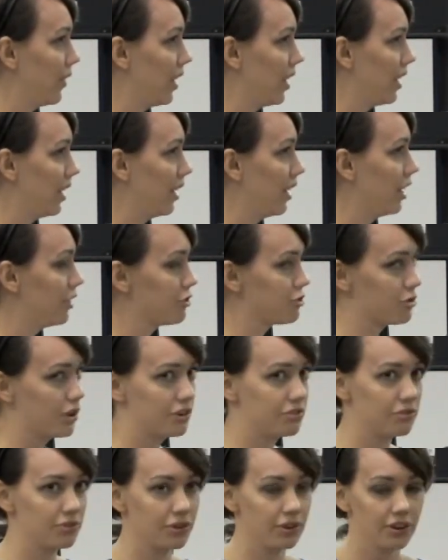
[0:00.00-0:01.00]
a
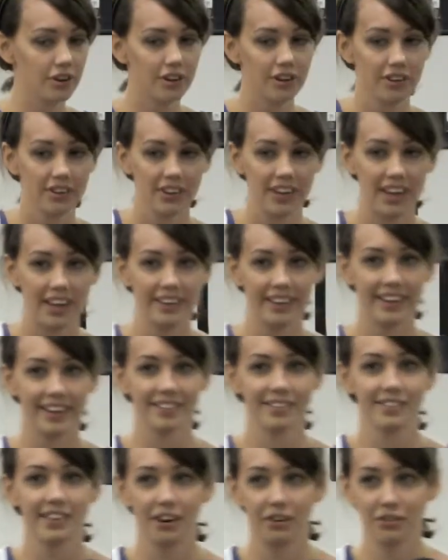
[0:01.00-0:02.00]
treasurer and a
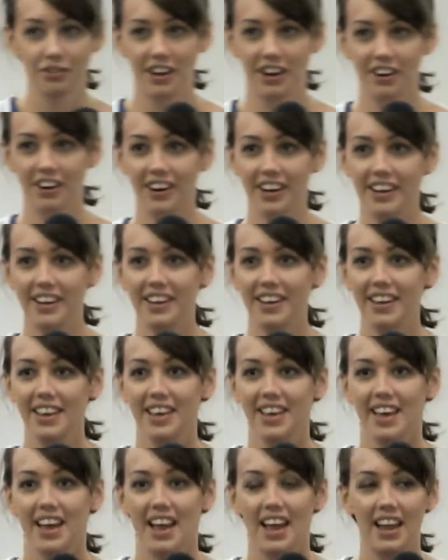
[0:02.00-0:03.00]
secretary,
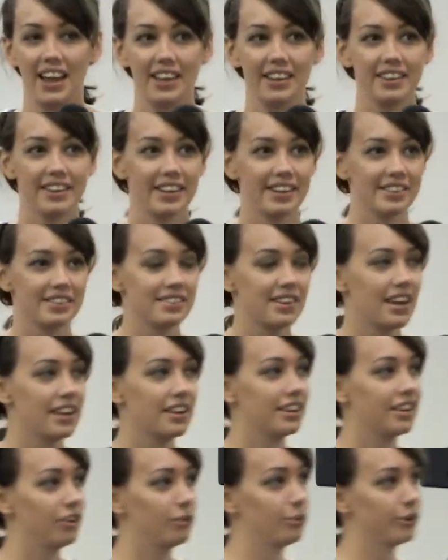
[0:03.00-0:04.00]
and they
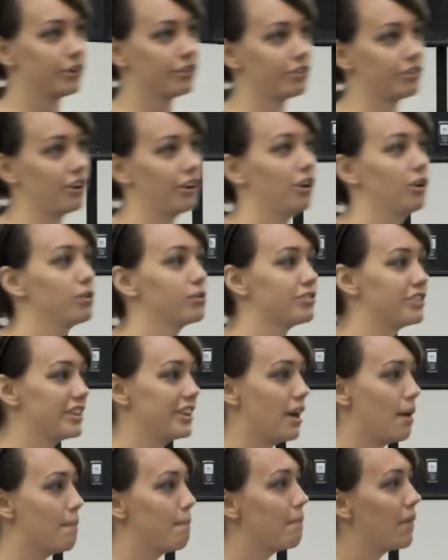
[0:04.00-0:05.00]
decided they were going to start hosting
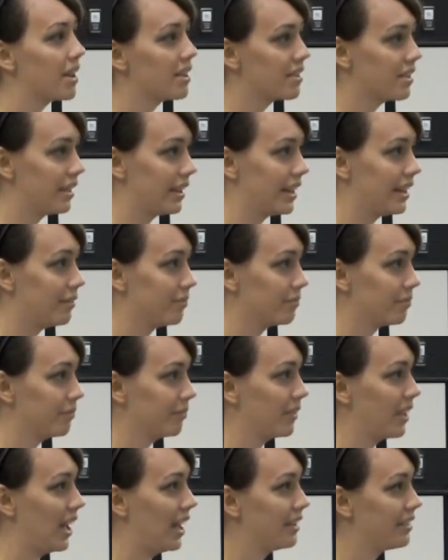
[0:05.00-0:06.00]
them monthly
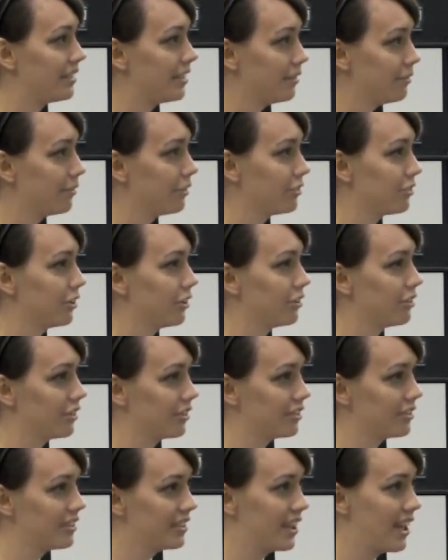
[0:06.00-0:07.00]
at different
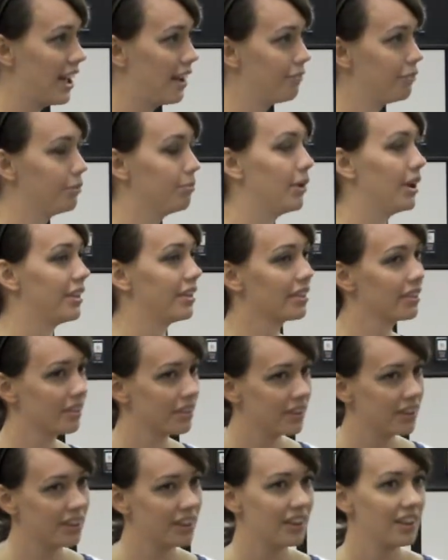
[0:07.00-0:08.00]
churches every month.
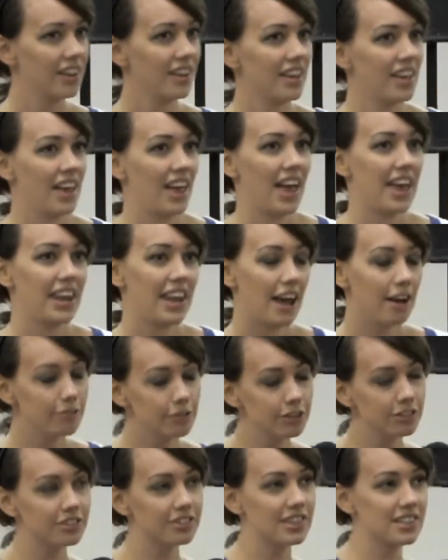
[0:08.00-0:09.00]
And
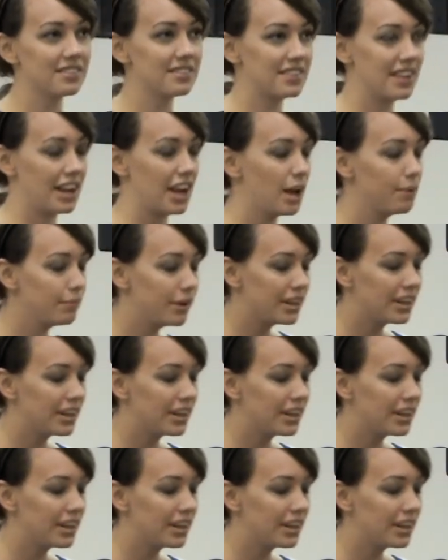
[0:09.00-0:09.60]
ever since then,